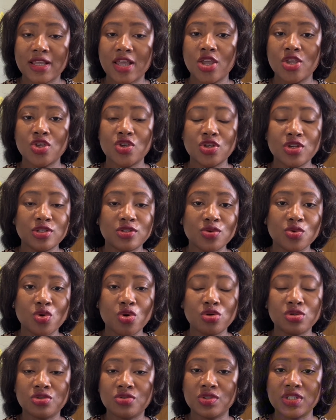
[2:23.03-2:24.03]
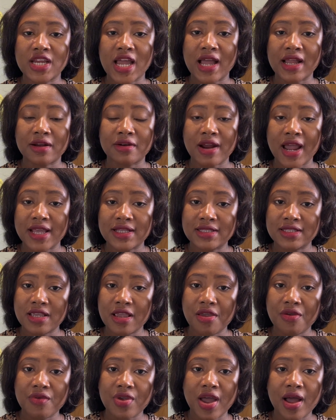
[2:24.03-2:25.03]
You need to go through their
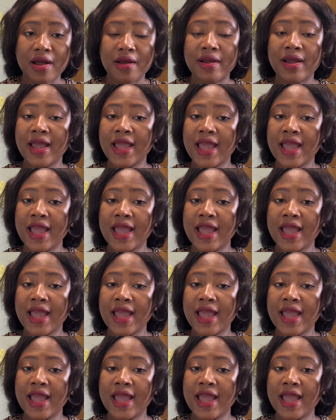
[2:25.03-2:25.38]
criteria,